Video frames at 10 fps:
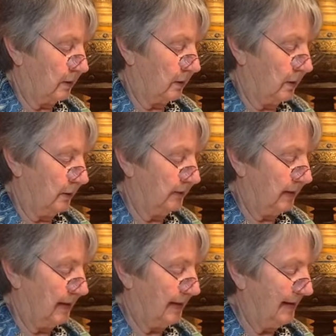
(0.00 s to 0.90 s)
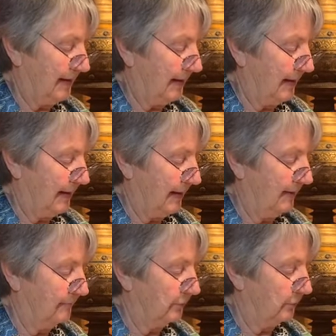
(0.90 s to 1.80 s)
on
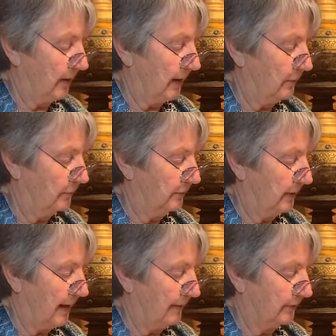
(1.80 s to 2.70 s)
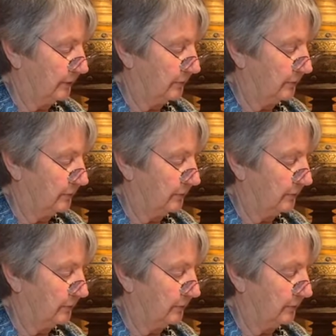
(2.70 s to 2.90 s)
even ground at the